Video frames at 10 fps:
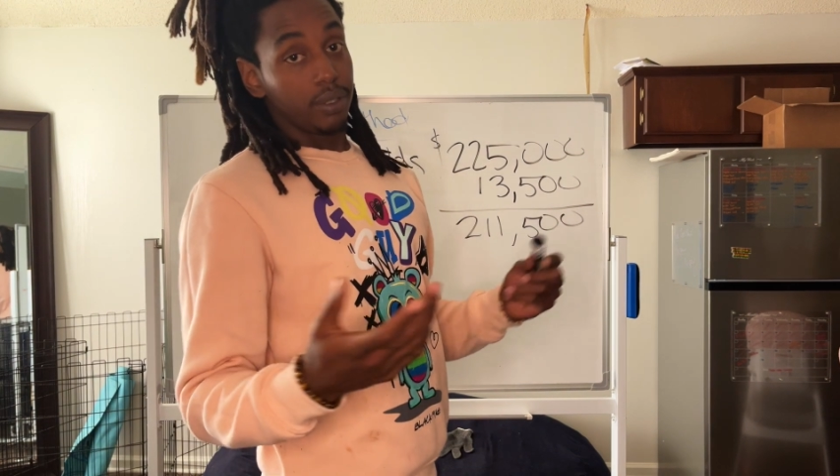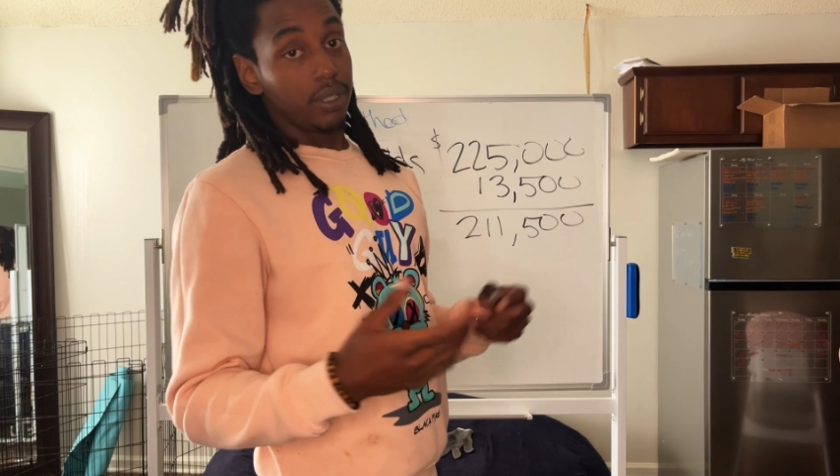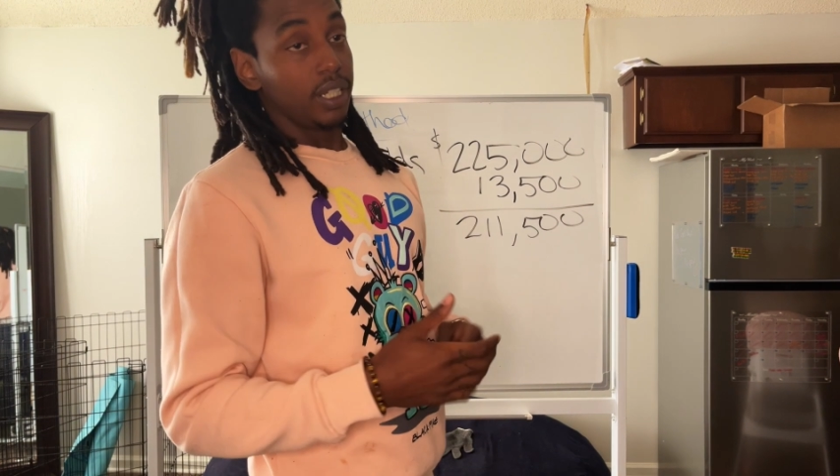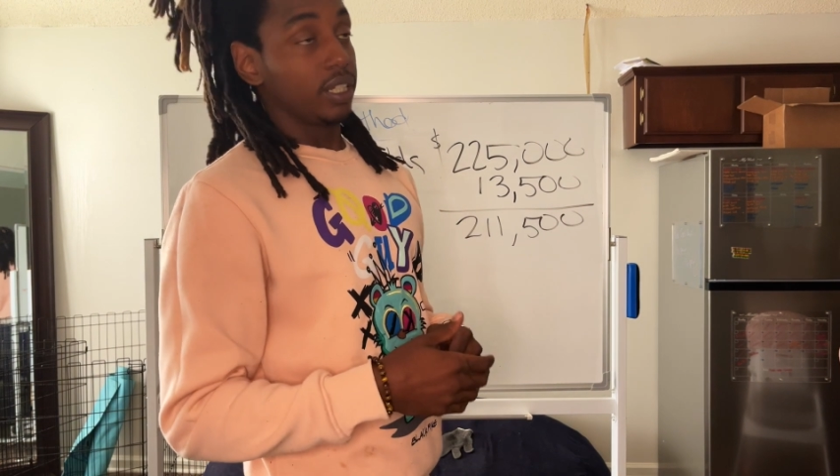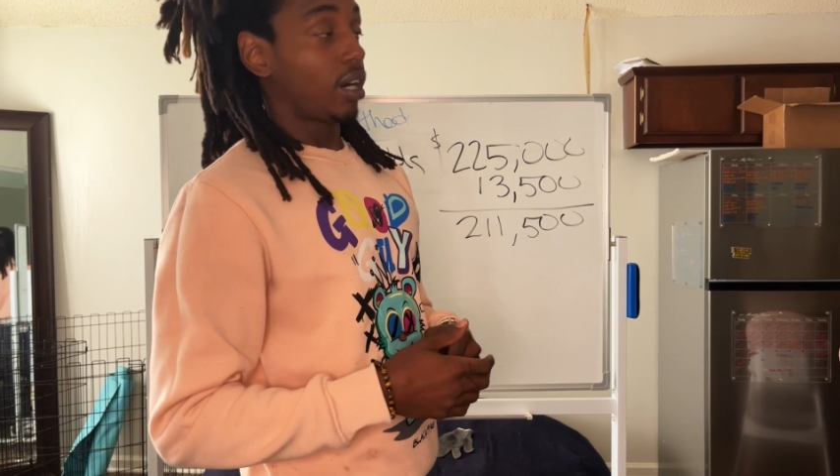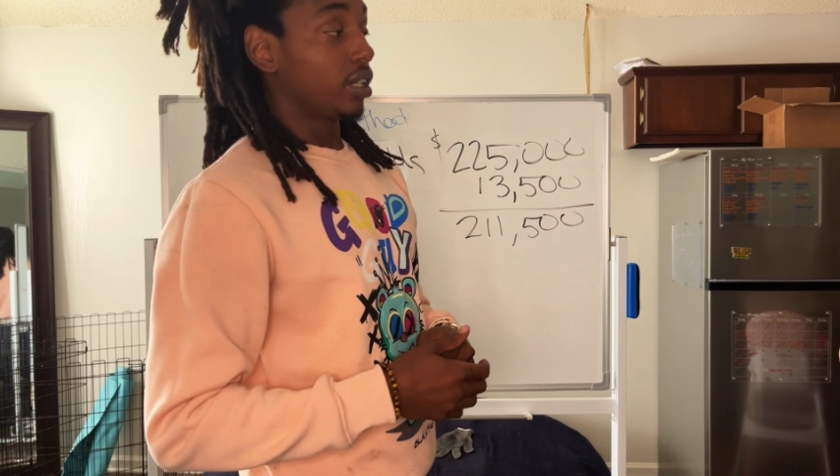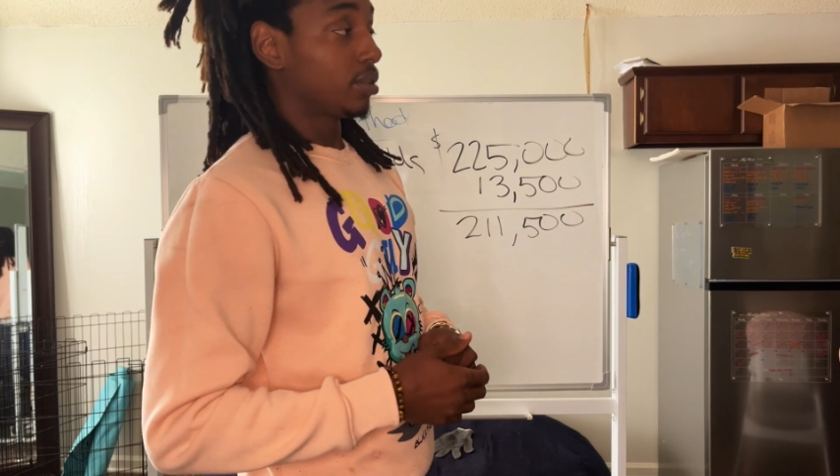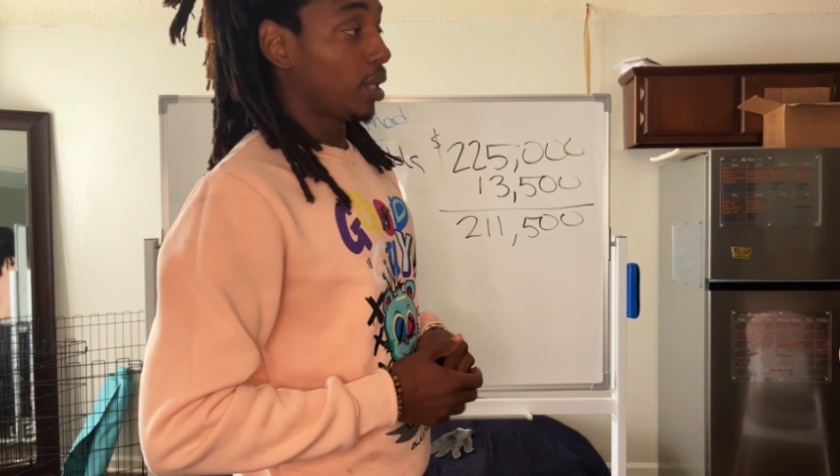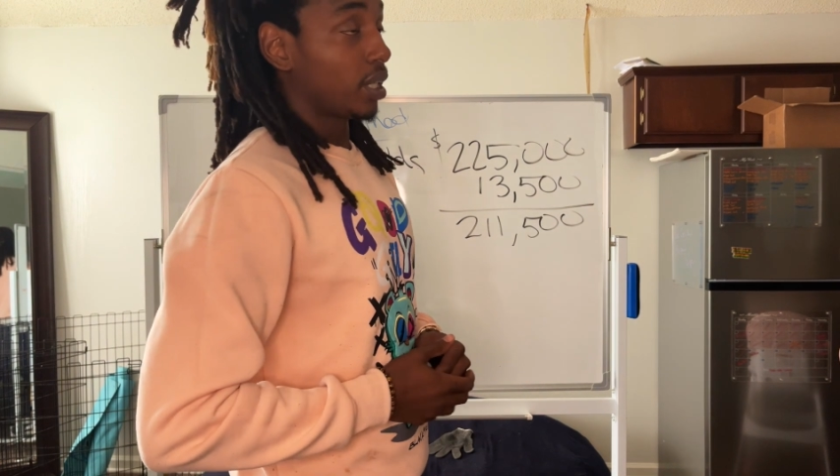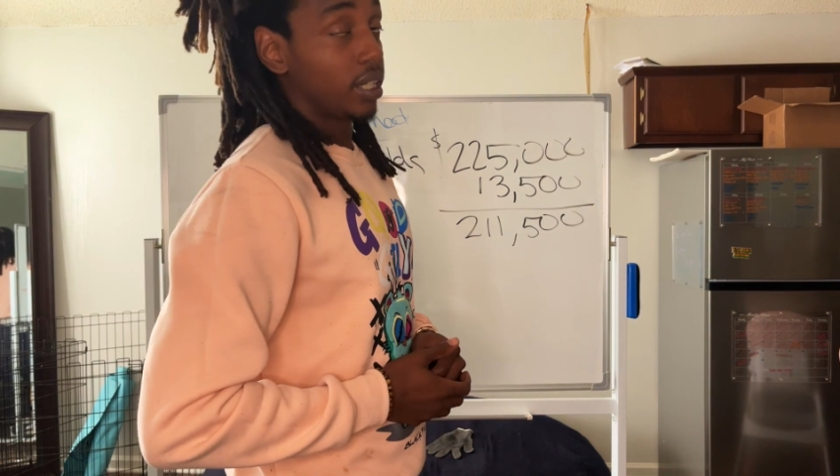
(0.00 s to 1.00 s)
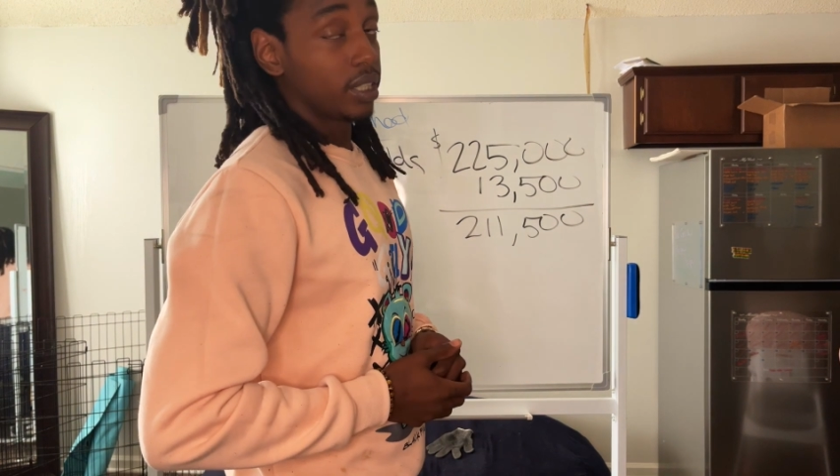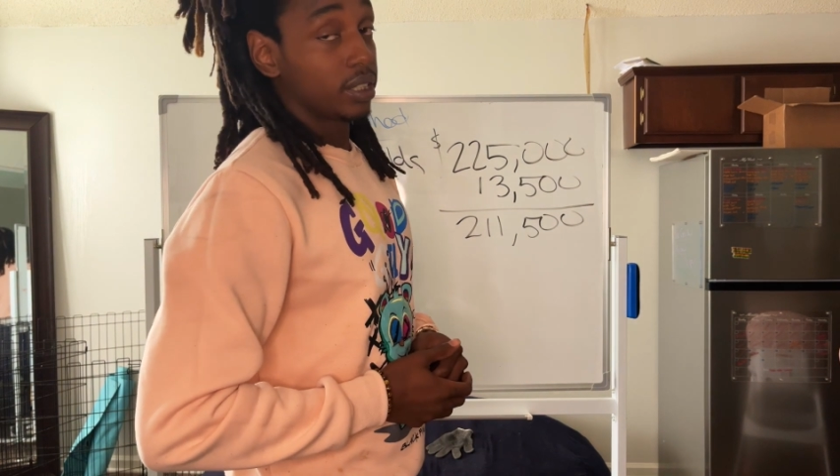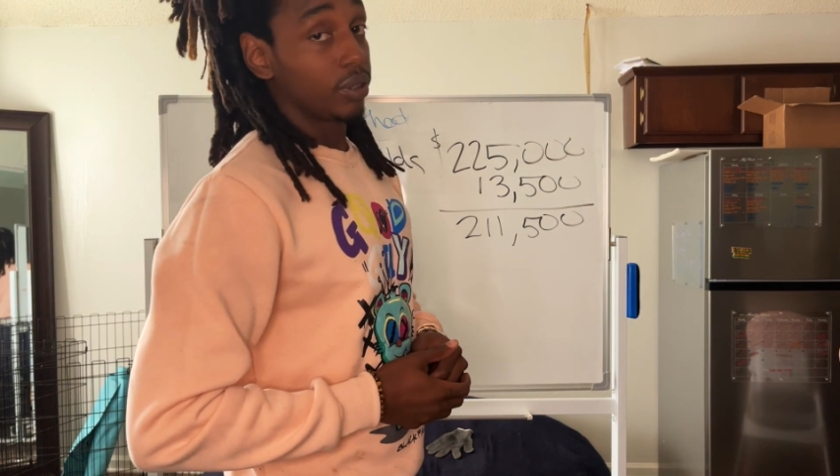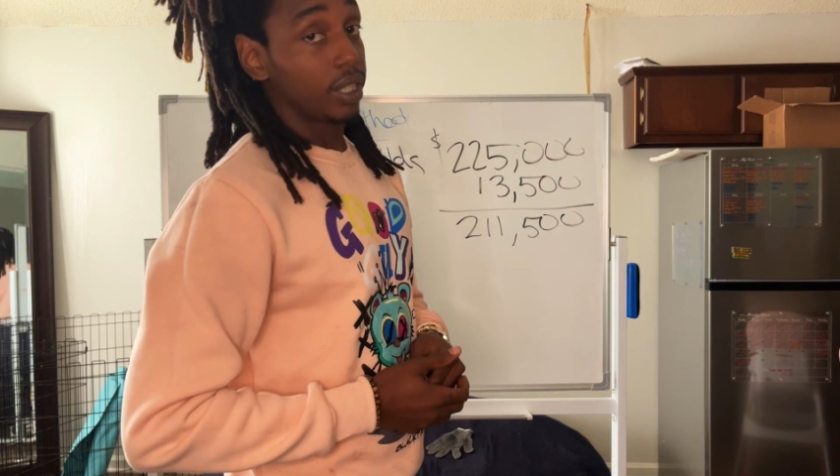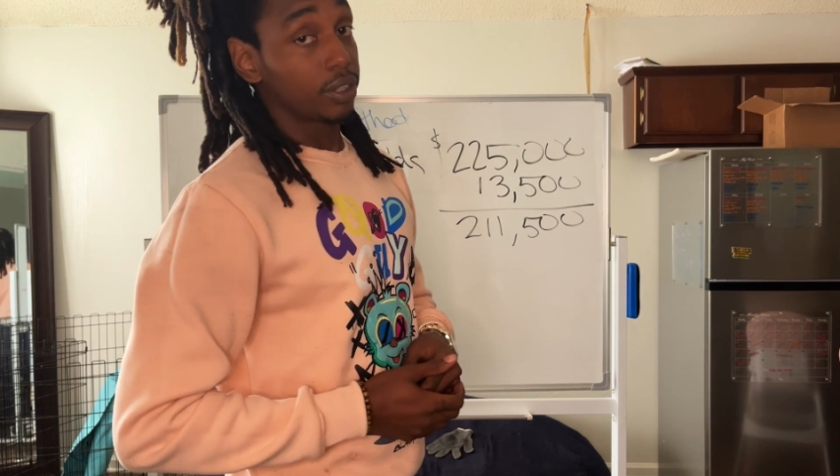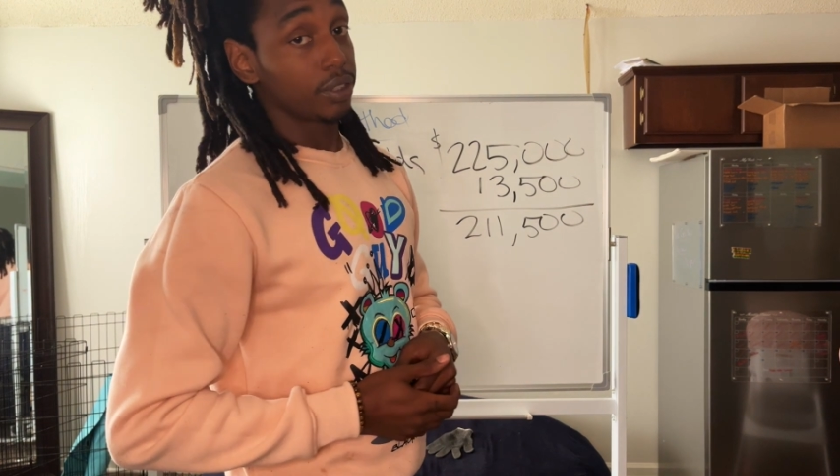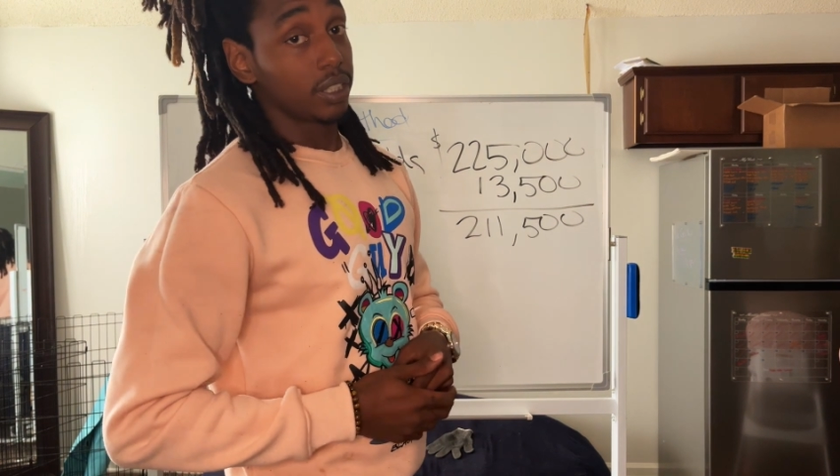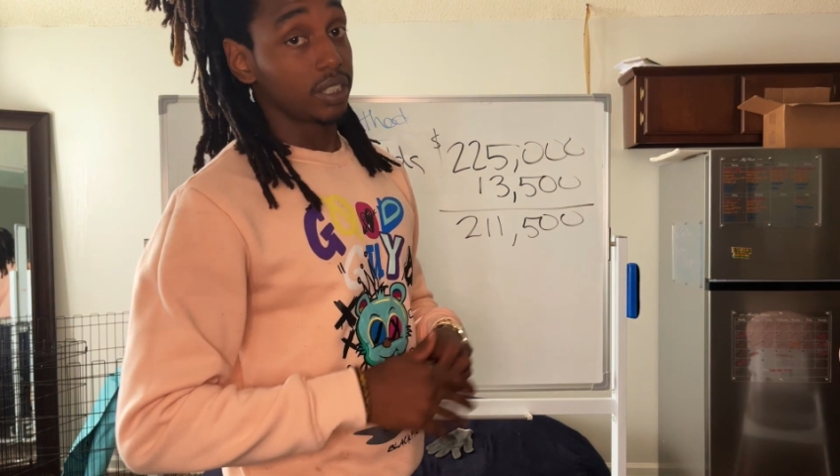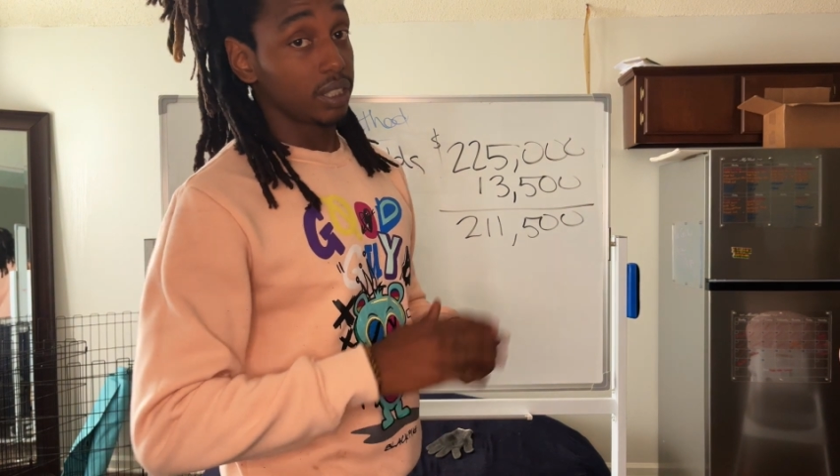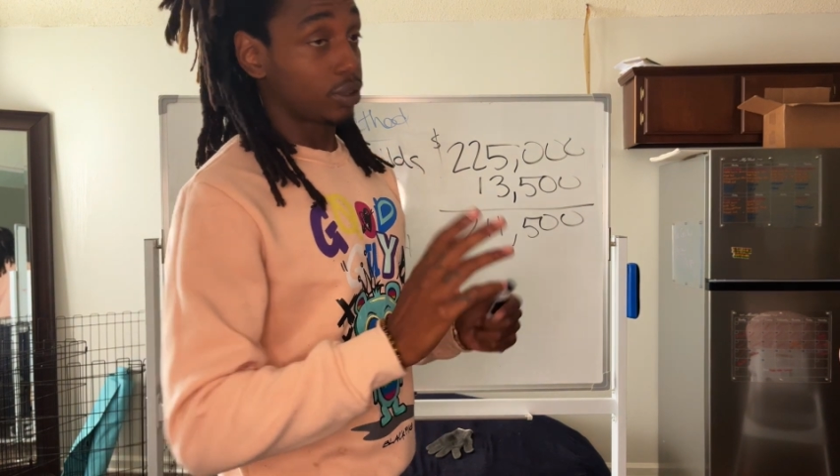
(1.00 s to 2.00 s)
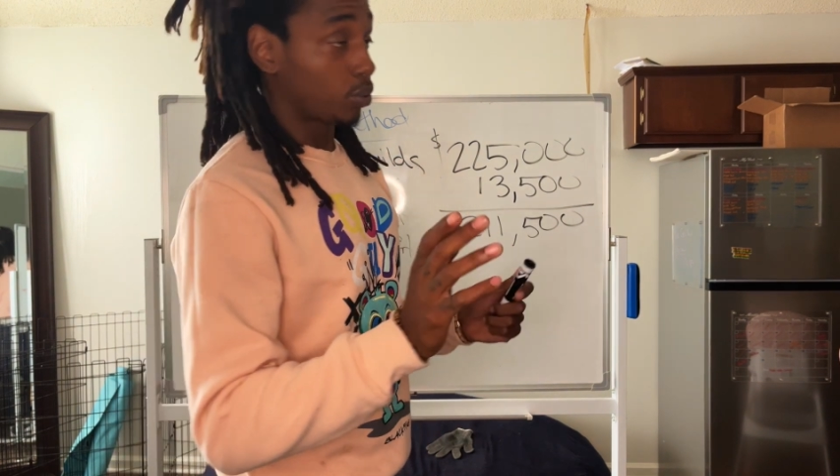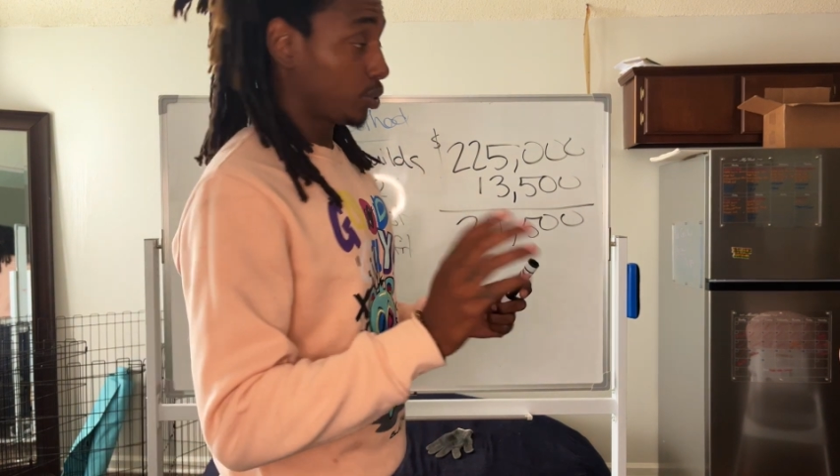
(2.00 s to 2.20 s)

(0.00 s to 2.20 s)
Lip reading: it costs about 100 to 110, so we're